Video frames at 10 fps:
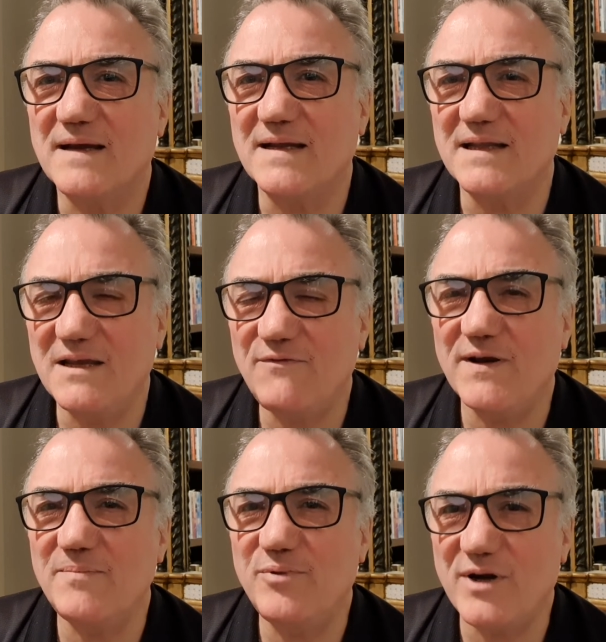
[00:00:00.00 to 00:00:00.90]
And if
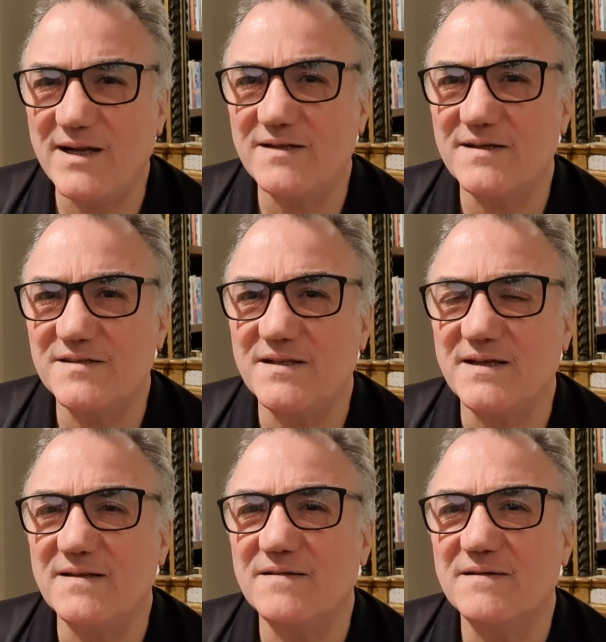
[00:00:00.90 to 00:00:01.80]
I practiced
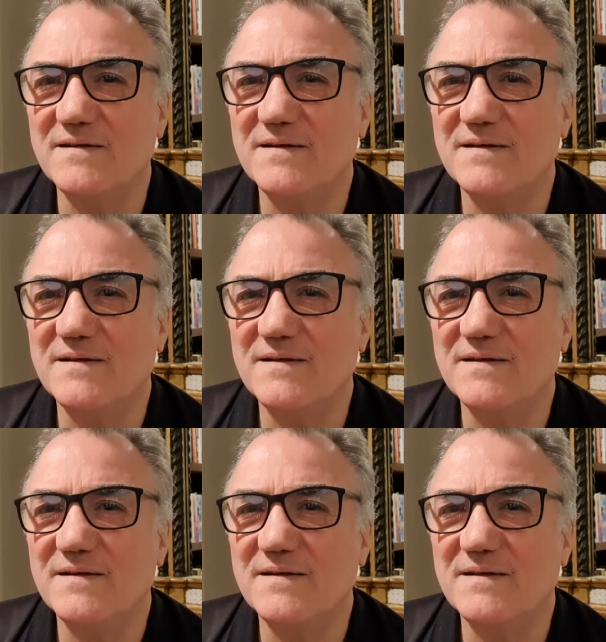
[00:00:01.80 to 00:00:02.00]
it,